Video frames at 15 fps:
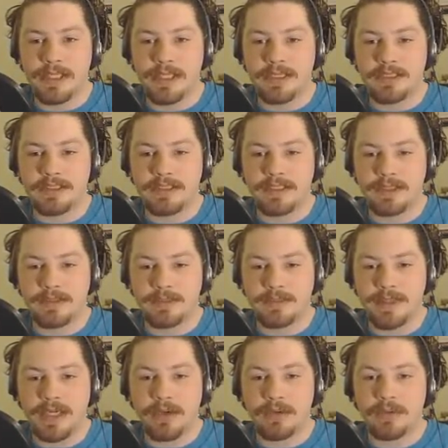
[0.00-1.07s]
Excuse
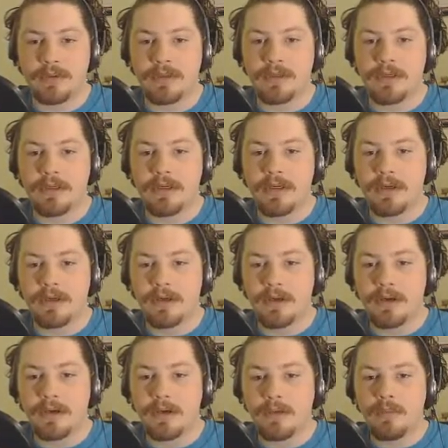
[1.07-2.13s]
me. Oh,
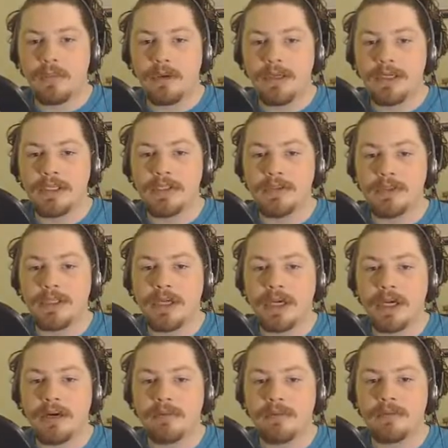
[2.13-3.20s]
where did you
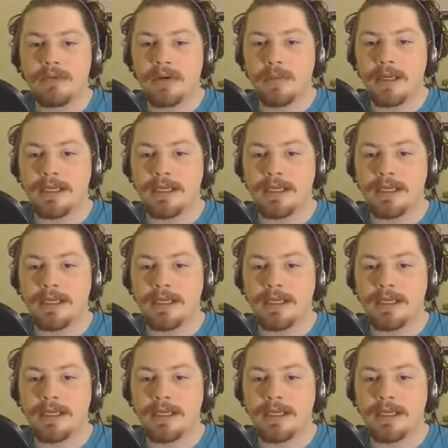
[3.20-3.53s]
come from?